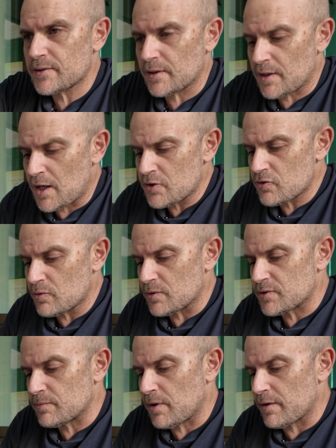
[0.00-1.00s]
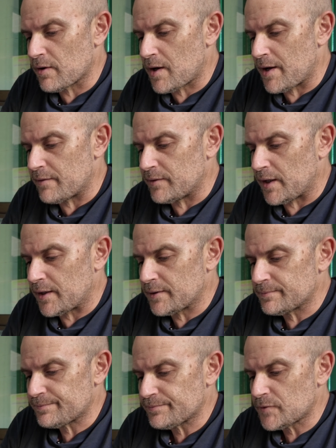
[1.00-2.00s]
cilantro, or some other kind of like
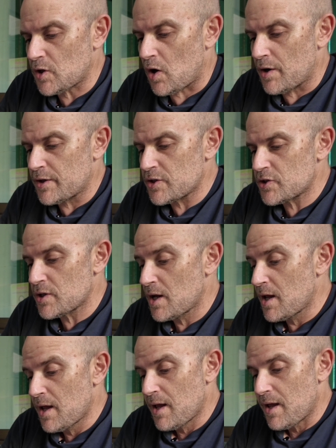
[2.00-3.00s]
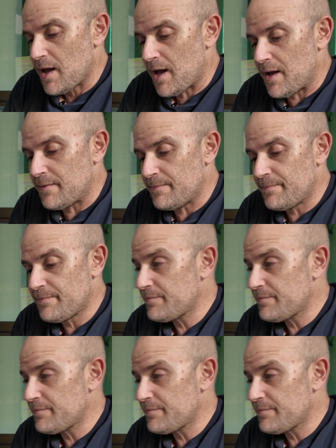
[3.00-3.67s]
garnish. And